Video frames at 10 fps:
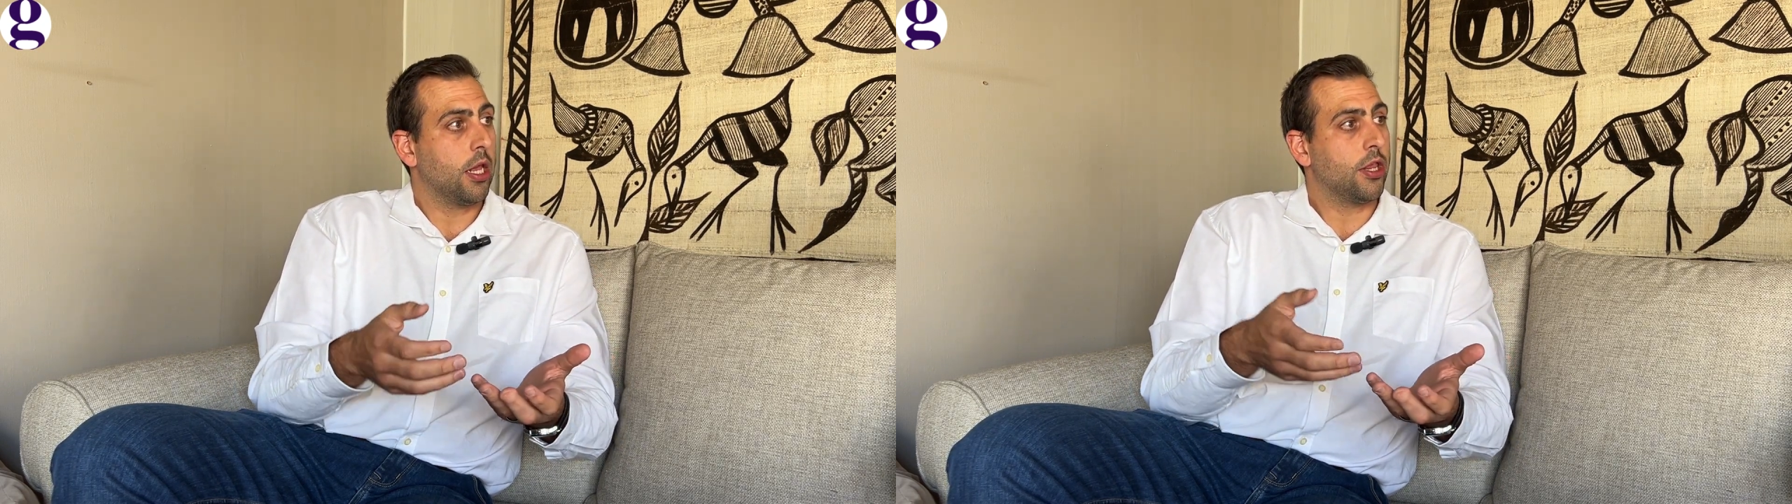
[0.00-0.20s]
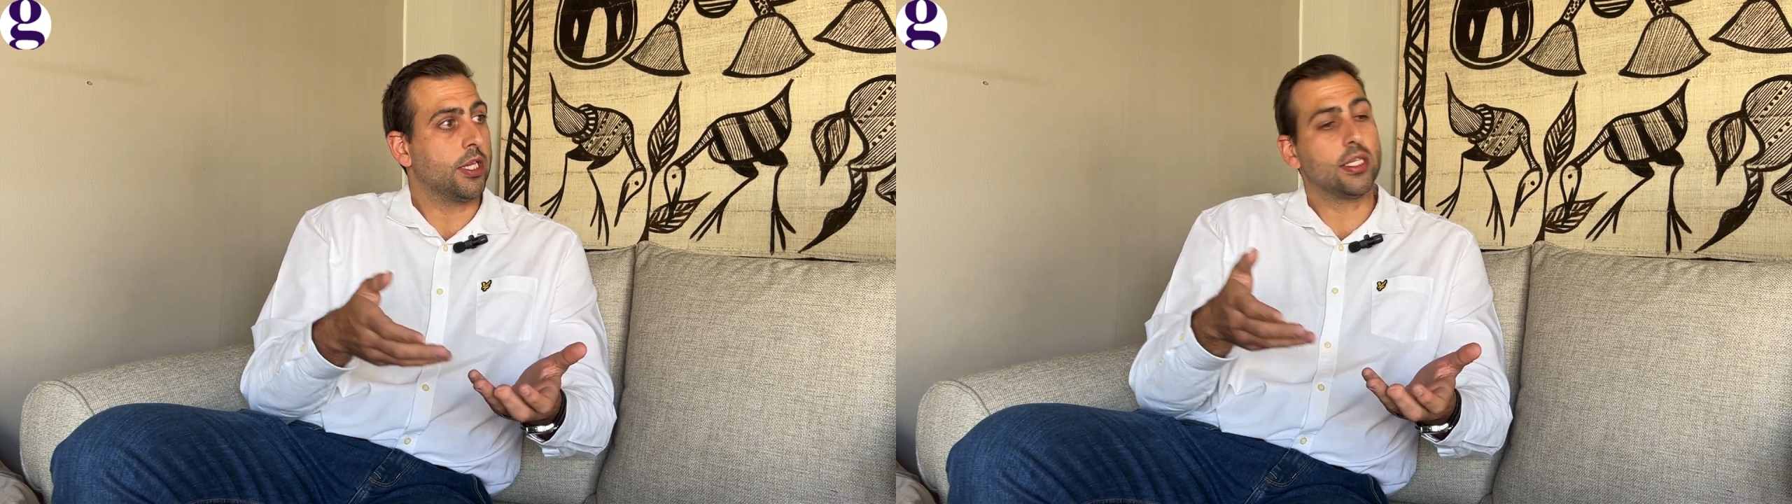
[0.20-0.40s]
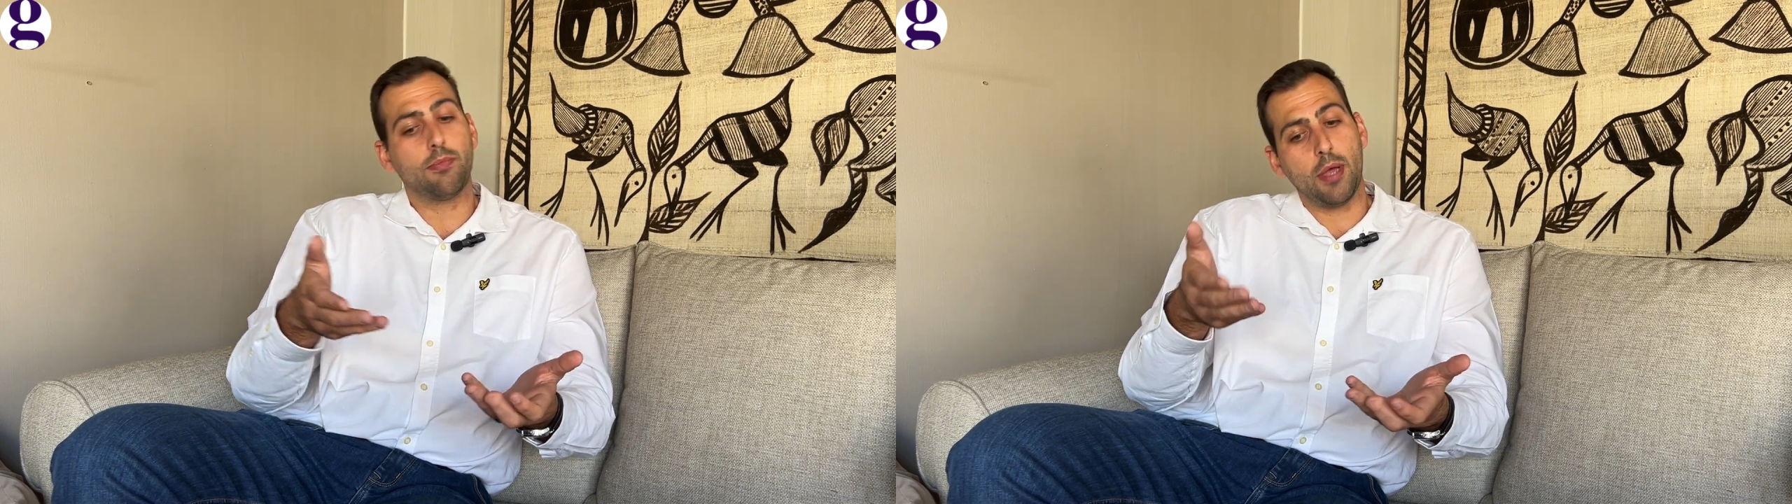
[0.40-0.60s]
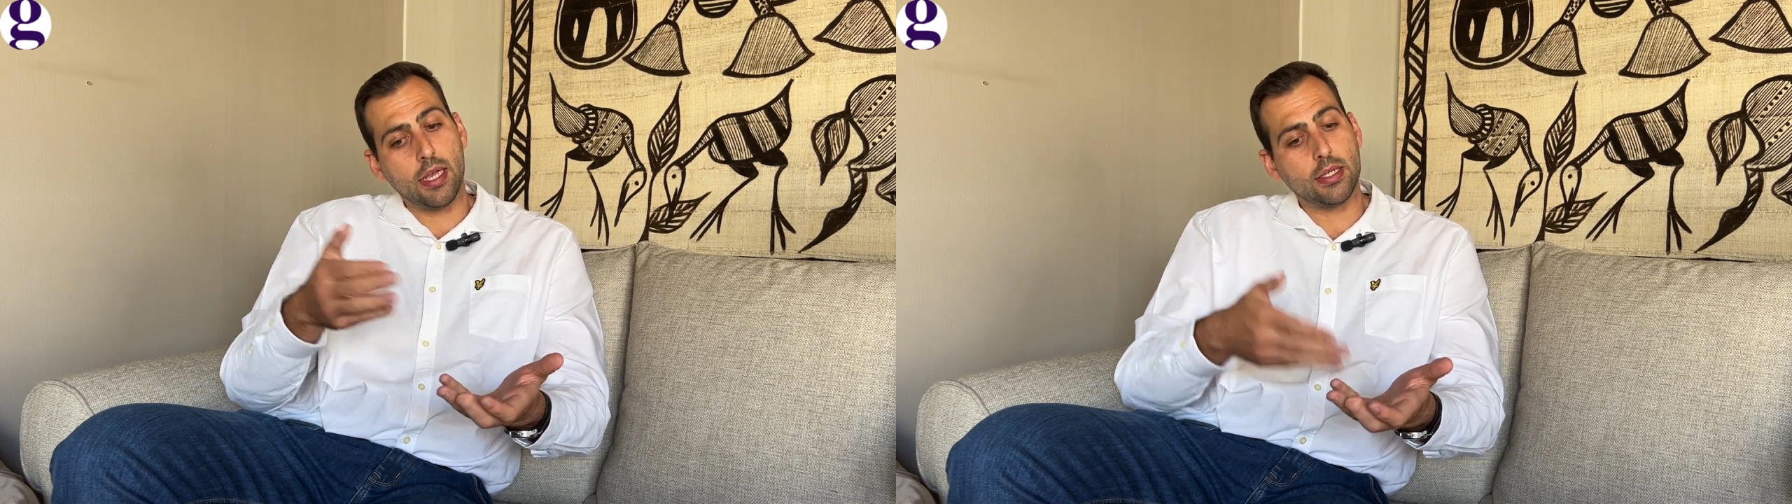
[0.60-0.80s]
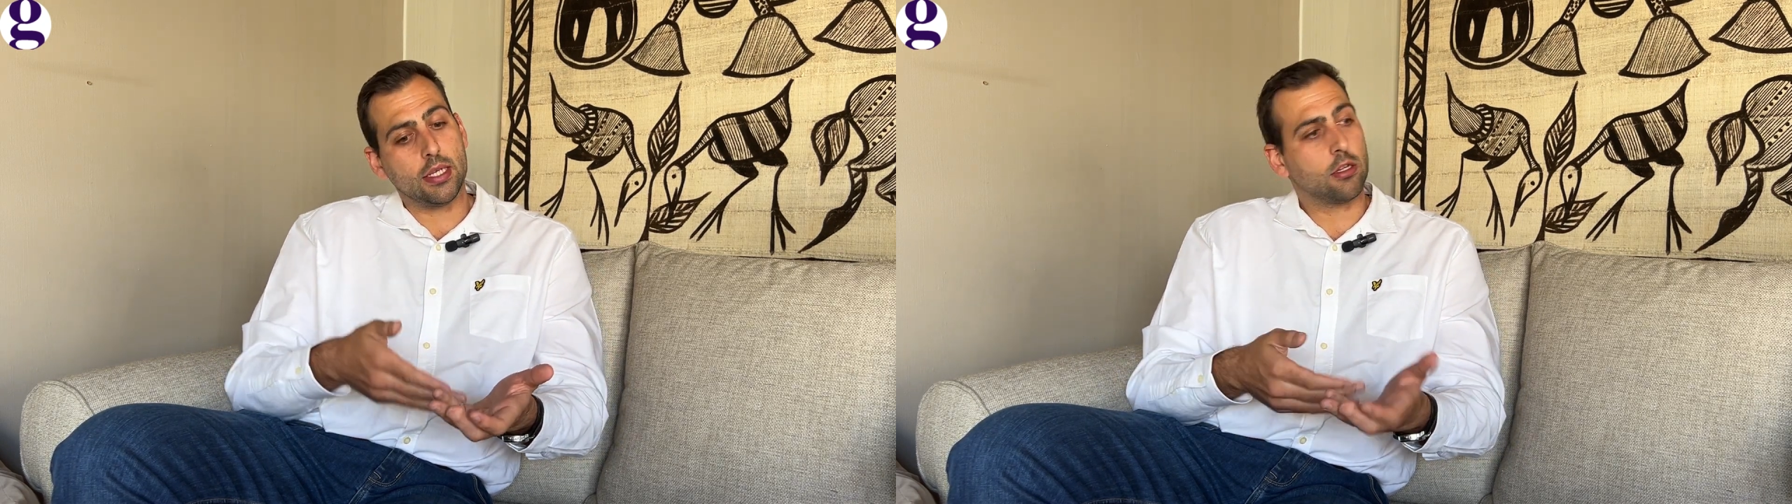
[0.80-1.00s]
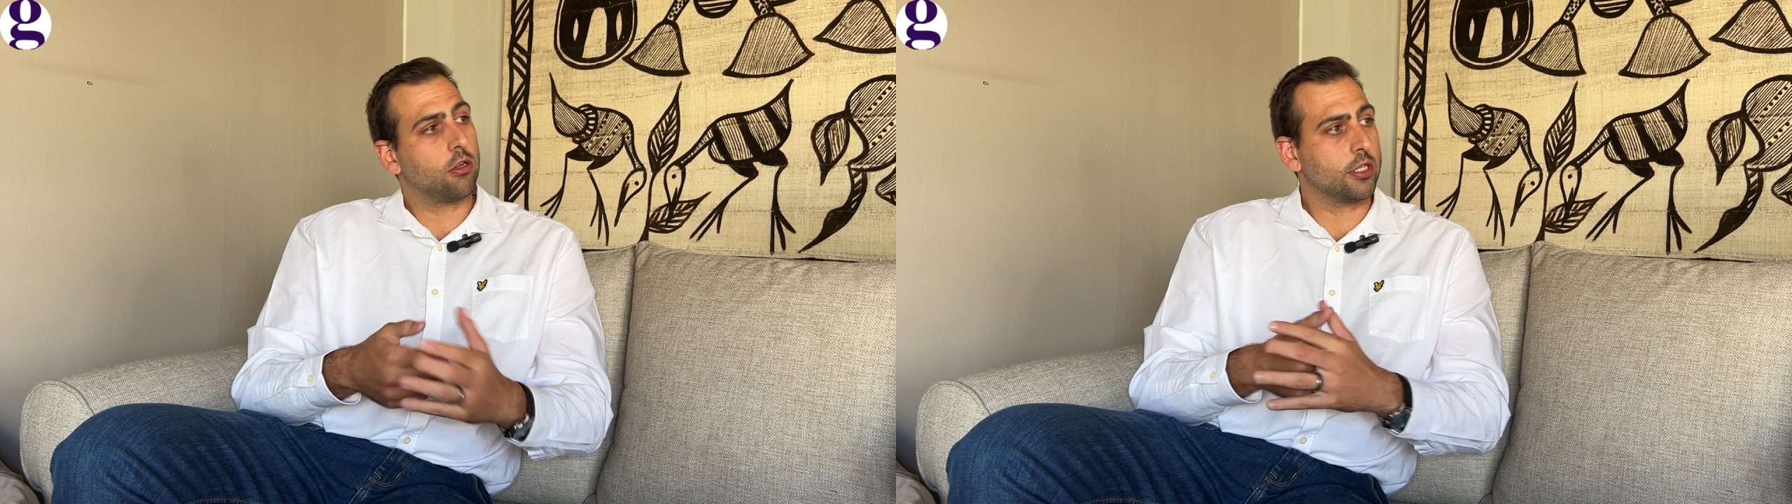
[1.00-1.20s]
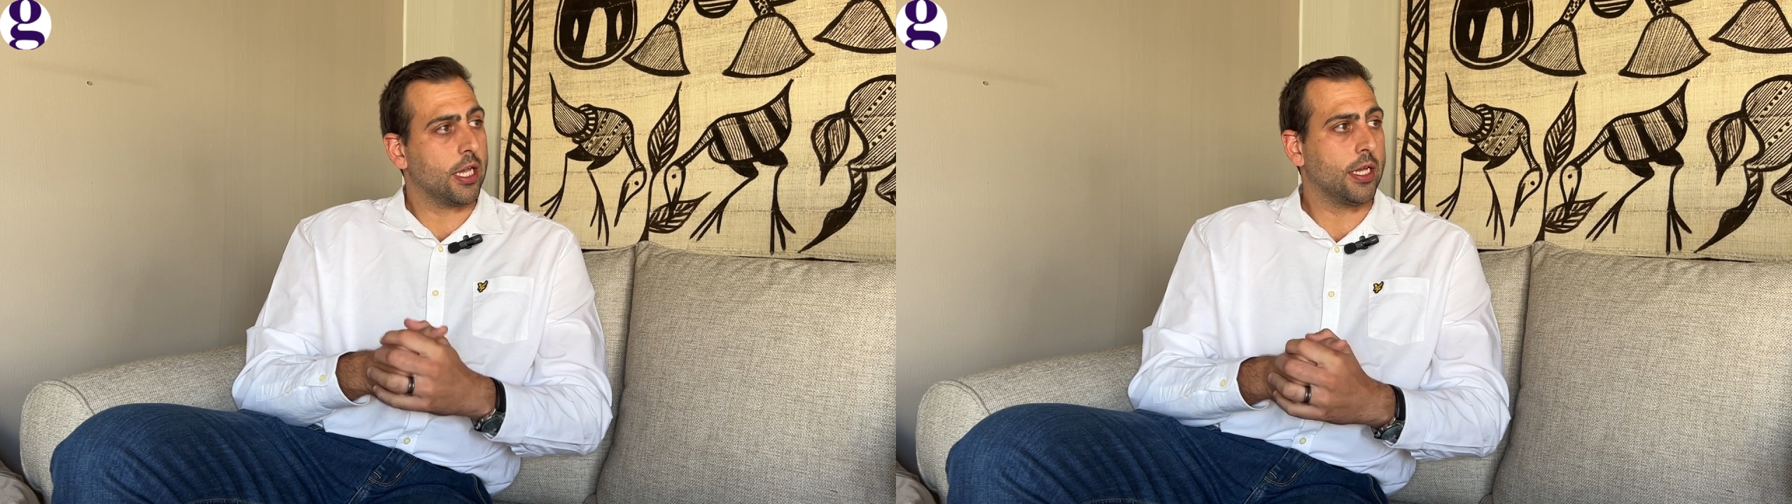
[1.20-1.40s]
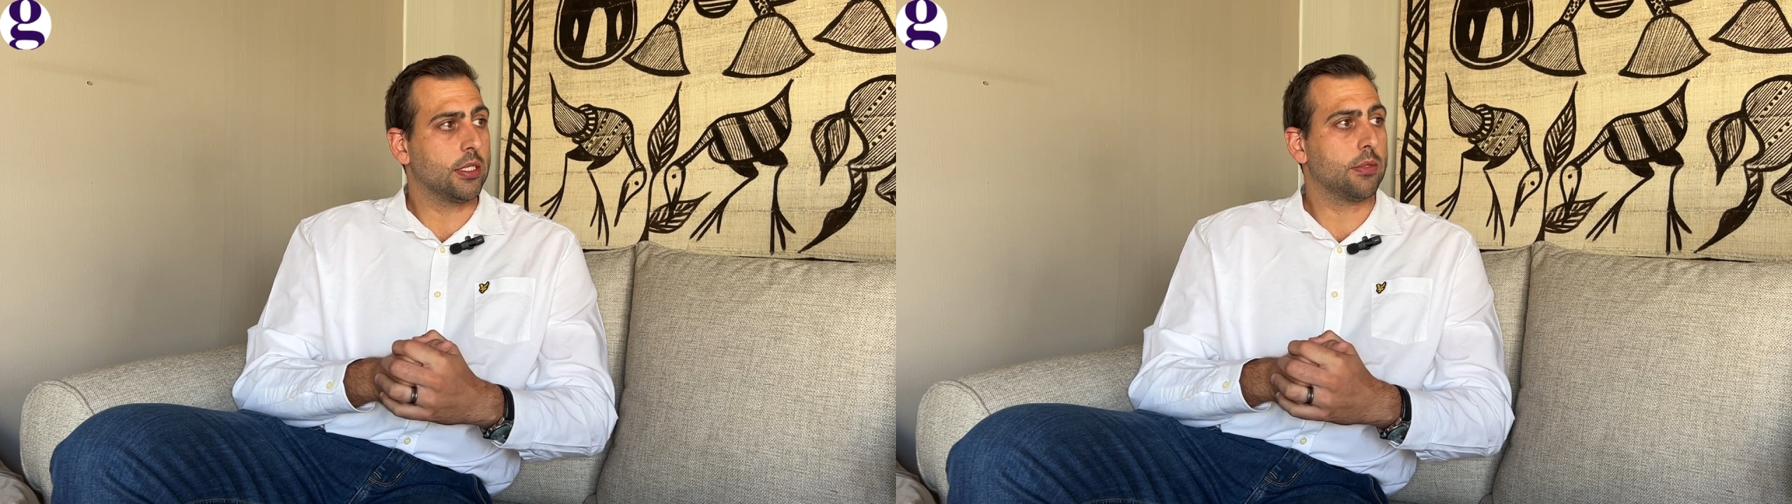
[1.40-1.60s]
the spares it
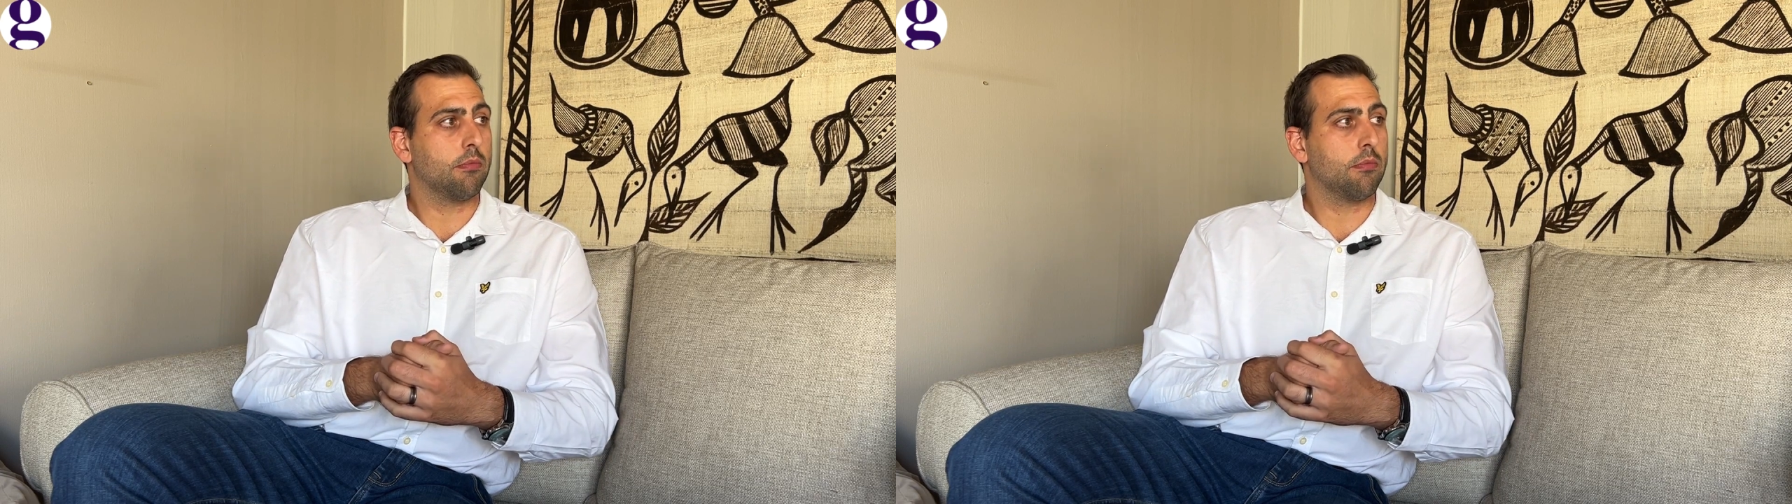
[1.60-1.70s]
contains